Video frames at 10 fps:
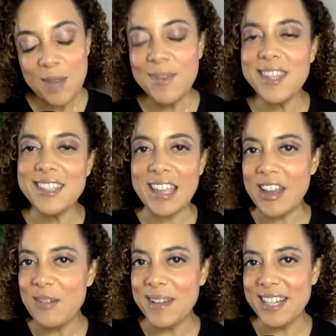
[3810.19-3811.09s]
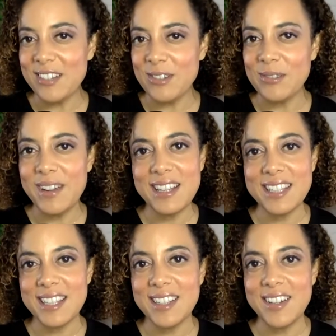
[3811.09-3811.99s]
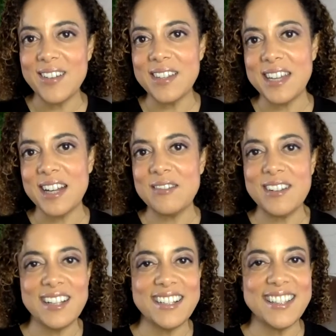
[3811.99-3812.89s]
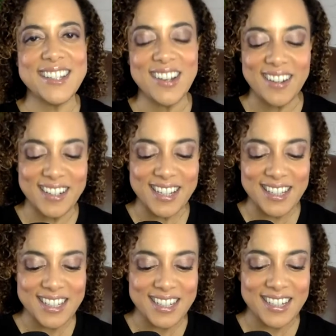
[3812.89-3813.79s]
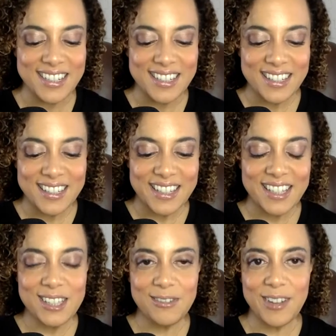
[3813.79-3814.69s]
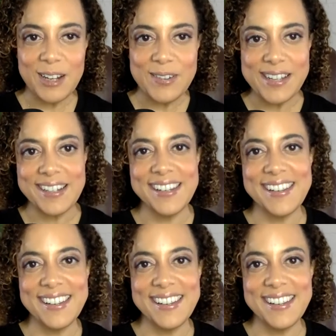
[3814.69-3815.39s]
But this could go many different ways because the Knight of Wands, y'all, he's a fun one.